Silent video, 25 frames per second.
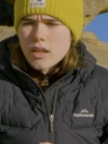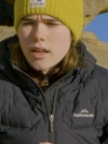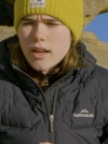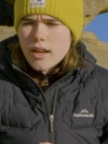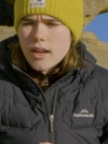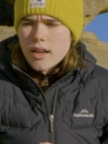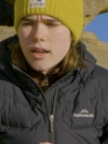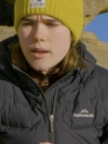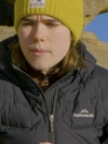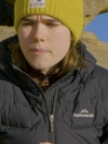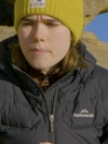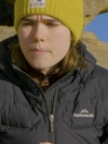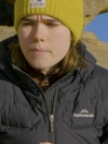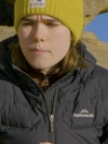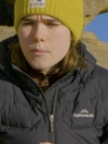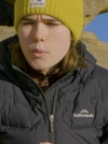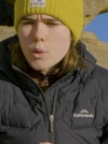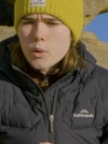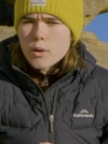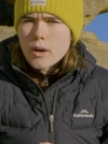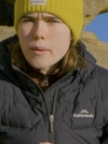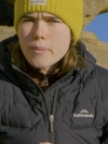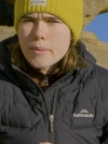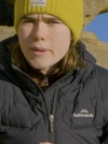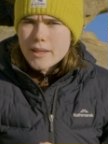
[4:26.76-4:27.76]
um,
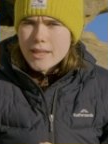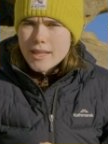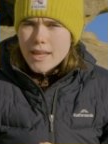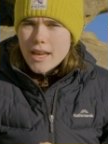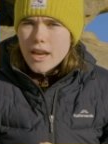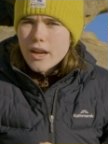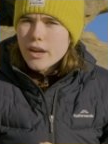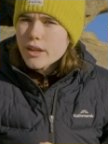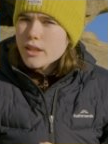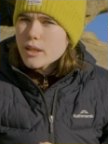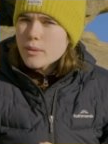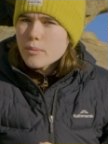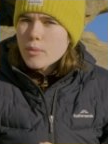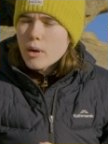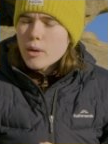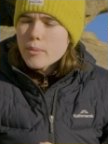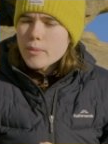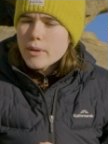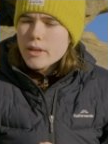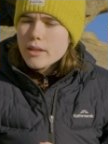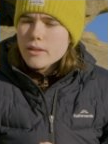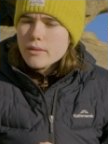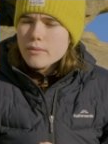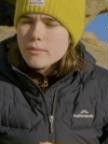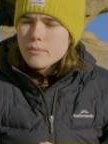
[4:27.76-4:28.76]
more up in the air at the
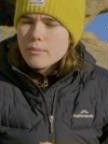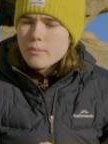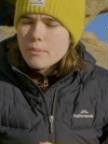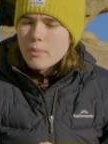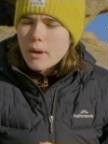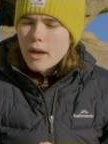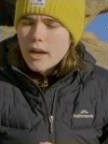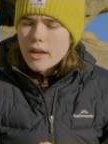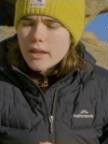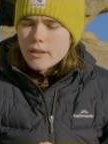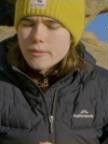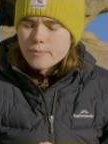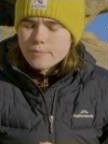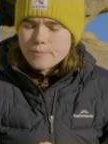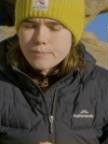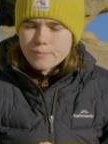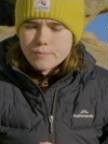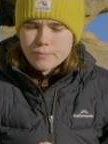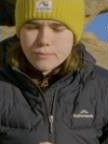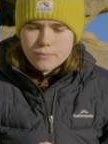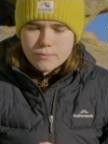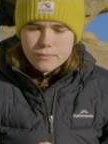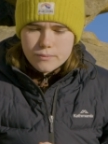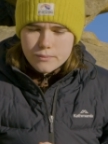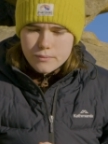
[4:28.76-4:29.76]
moment, but
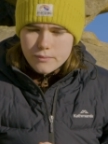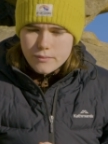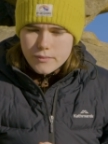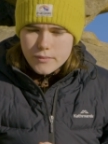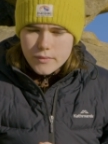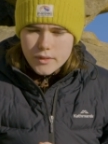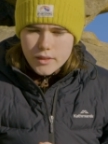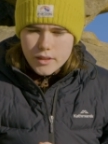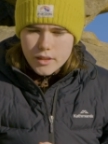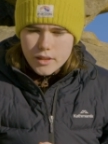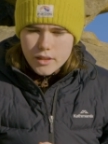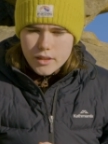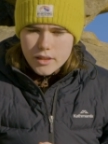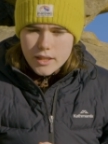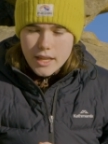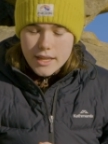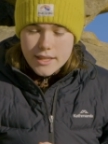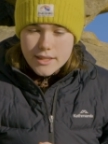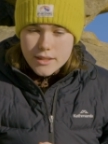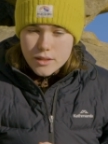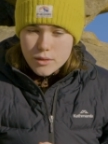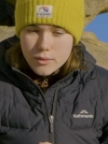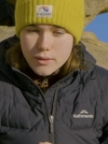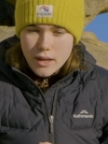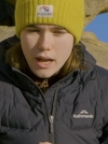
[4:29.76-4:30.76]
they're
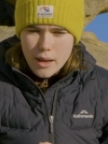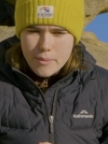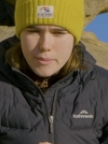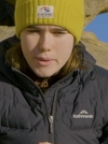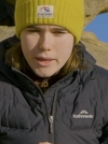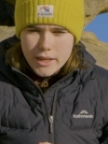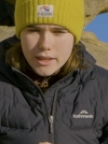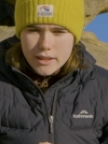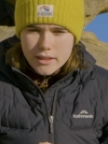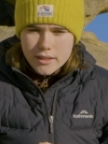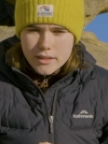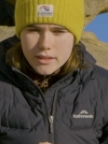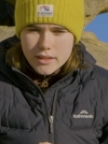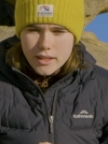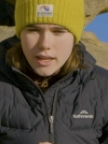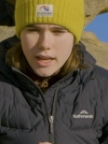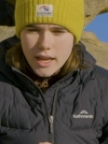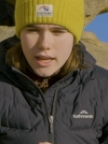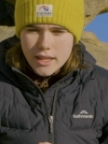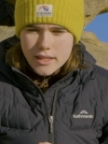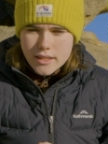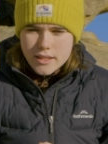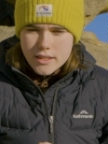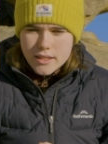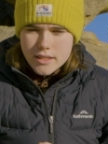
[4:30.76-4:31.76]
still coming,
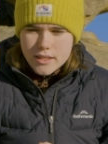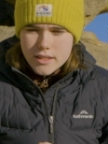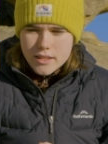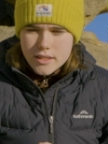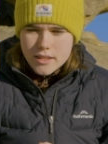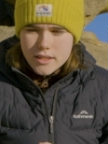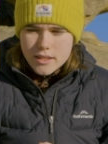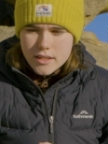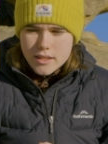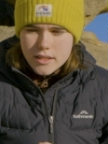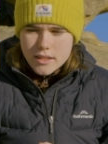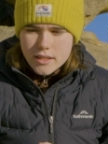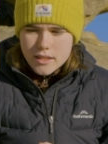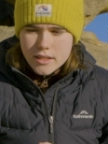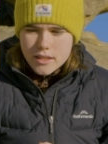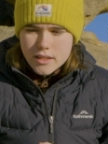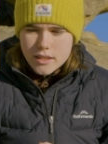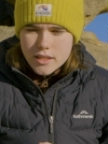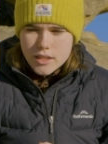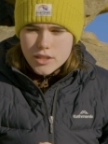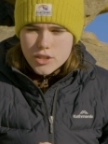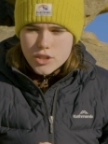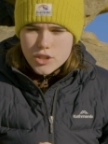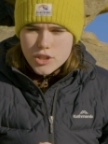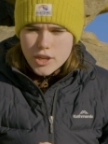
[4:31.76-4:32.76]
and
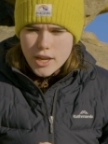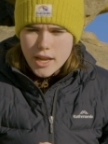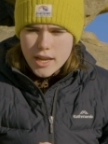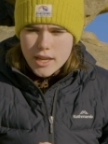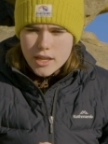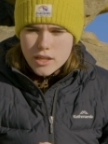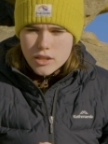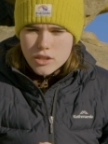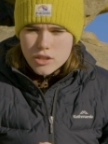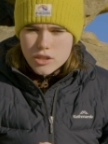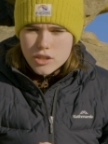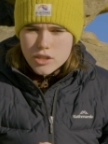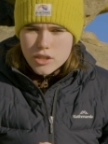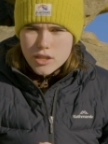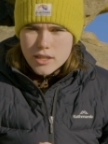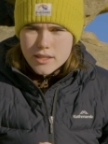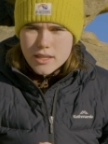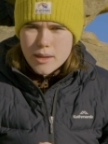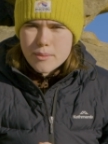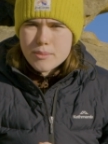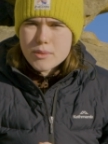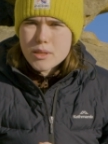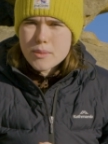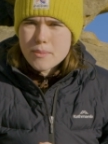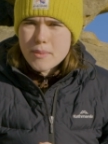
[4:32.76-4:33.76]
this change is
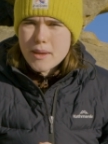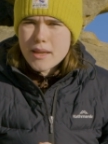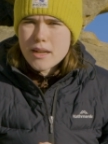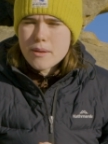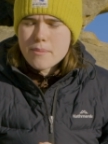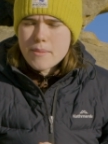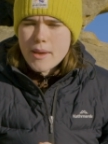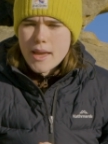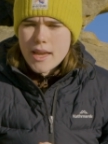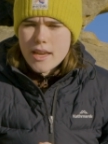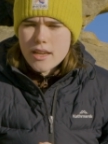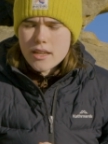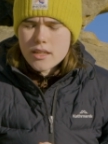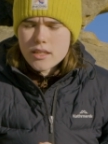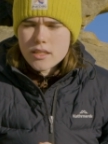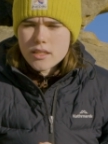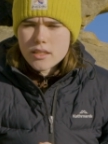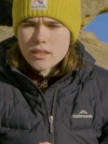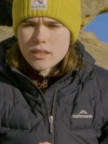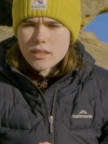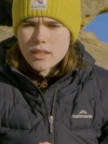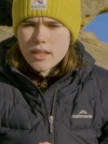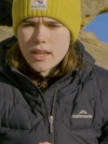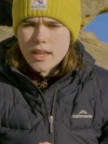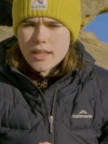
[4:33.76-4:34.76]
up to me to make,
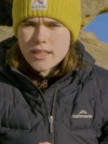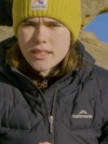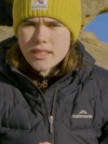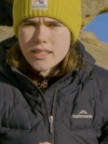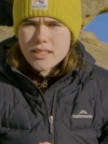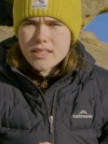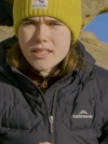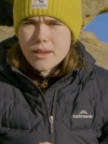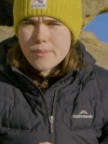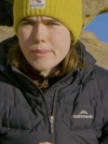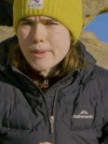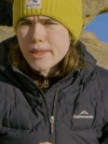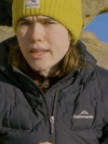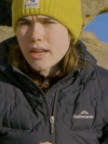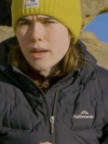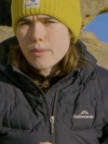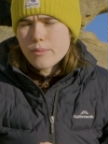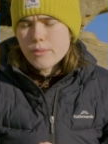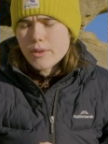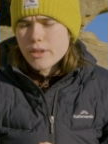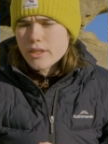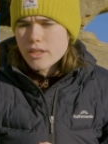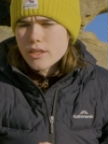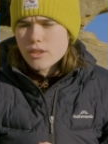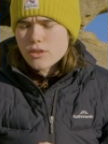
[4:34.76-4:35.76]
and it's something that
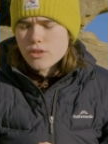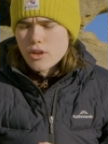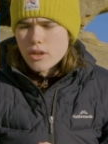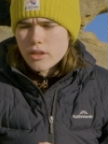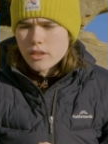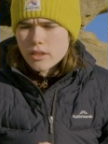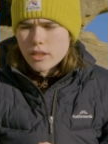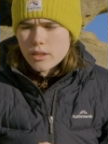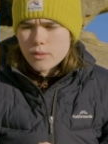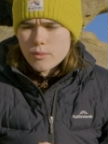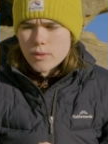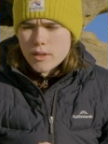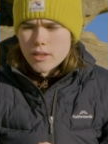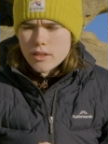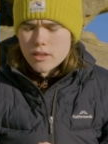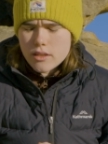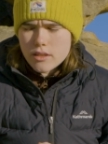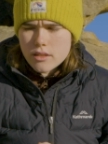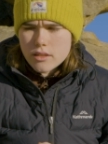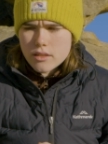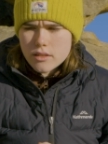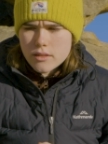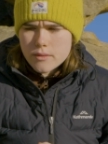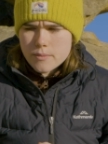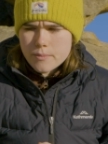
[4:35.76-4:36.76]
I'm really struggling
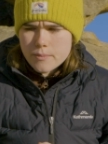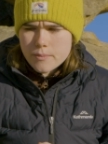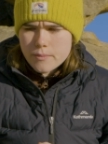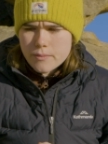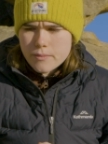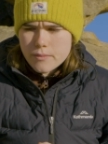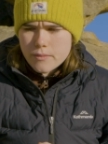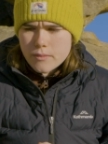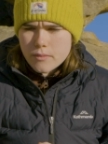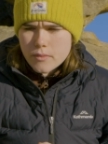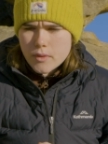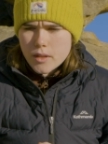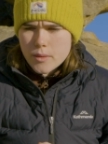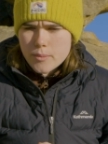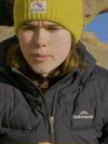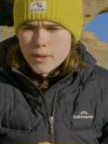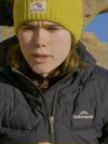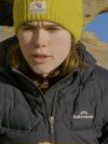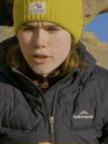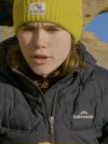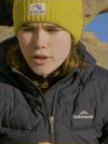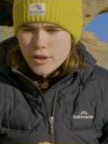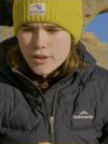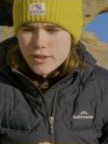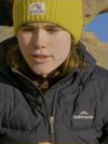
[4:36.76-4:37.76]
with
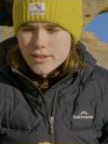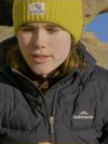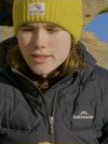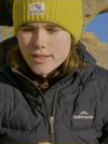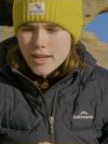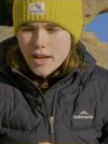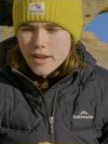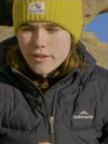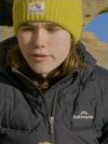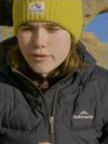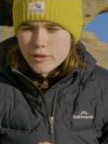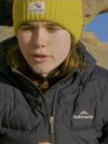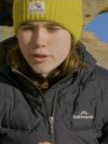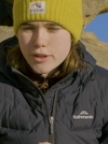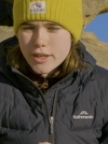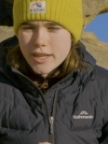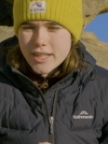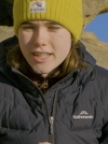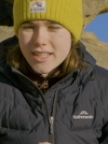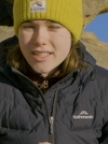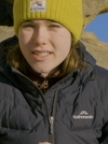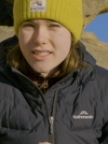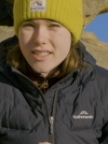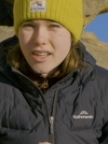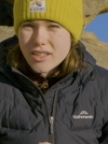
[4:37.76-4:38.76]
because I've
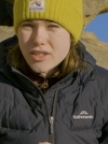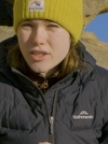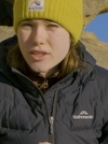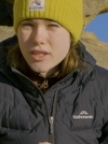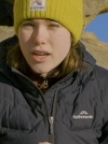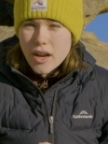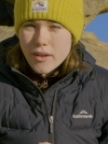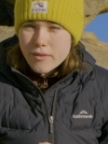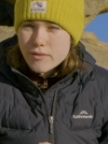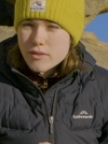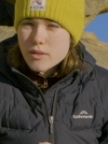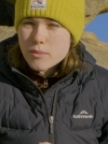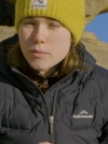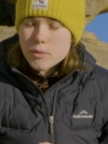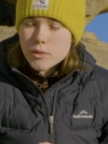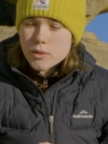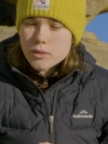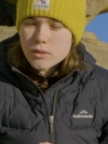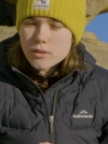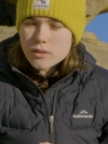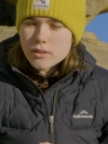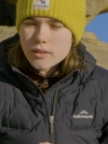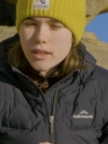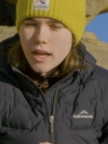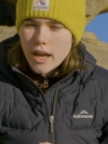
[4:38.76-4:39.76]
created such a
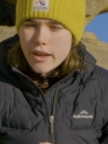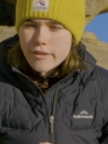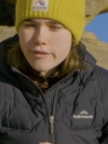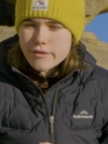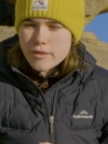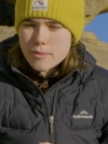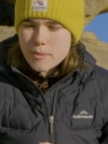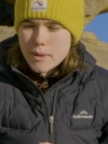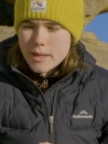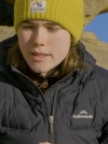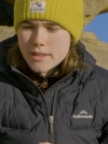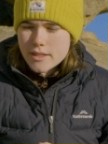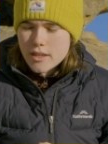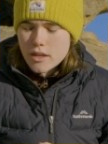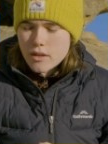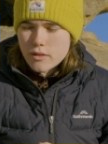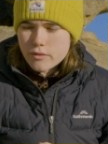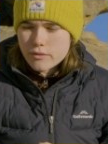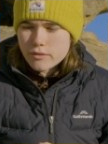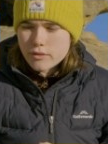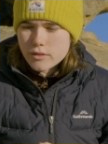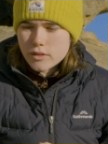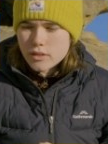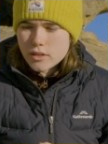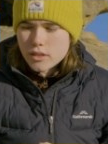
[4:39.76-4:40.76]
comfortable life for
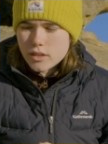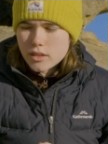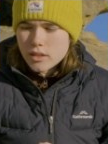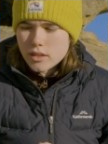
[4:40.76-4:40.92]
myself.